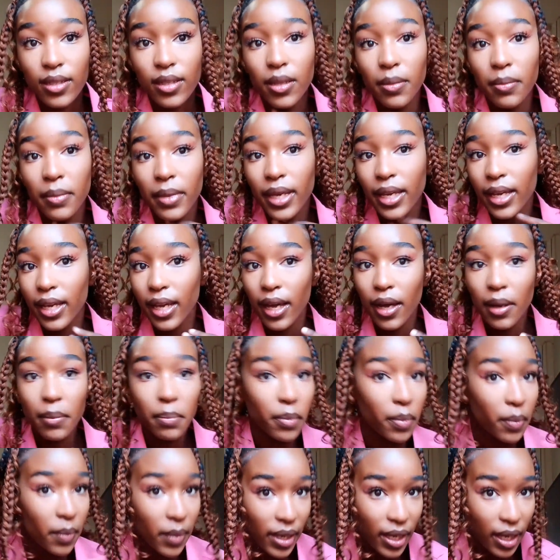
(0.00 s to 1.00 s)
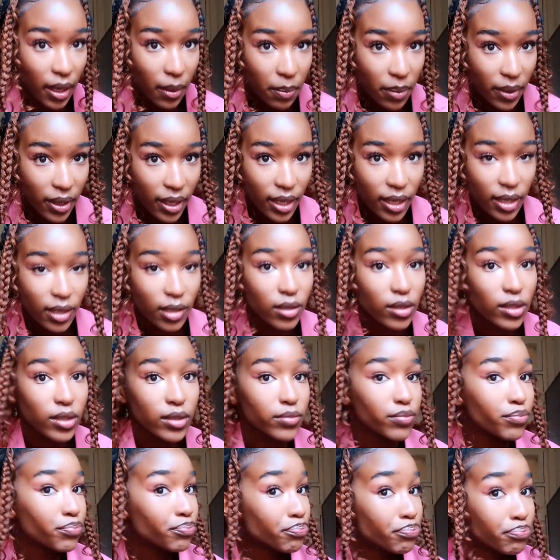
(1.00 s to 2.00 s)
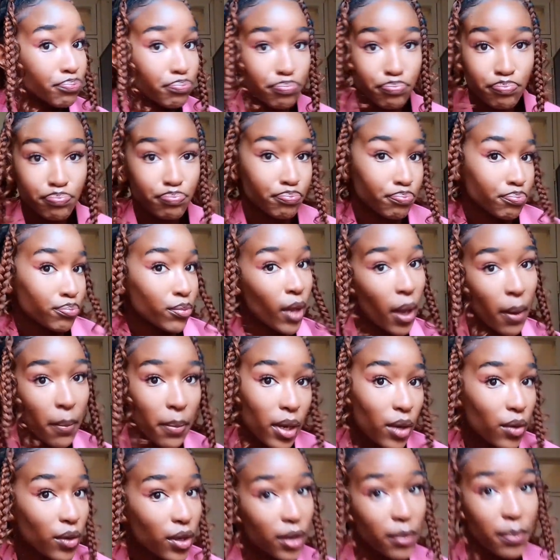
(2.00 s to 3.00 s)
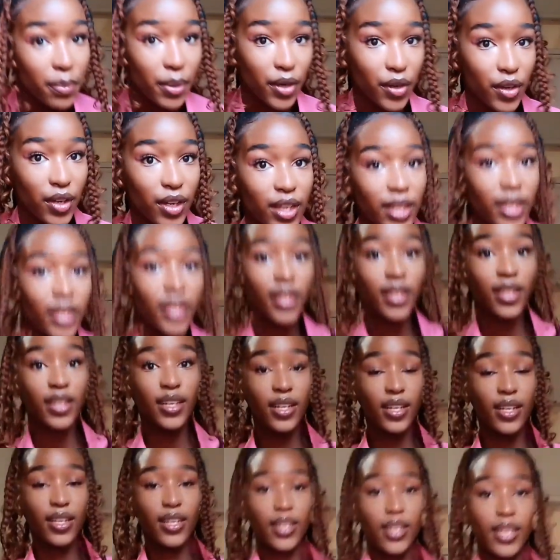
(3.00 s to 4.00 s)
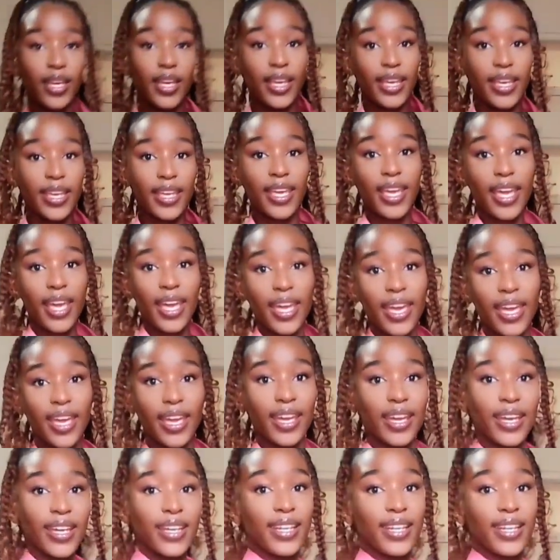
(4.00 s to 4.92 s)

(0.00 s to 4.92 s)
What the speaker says: The makeup, makeuping. Period, period. Yeah.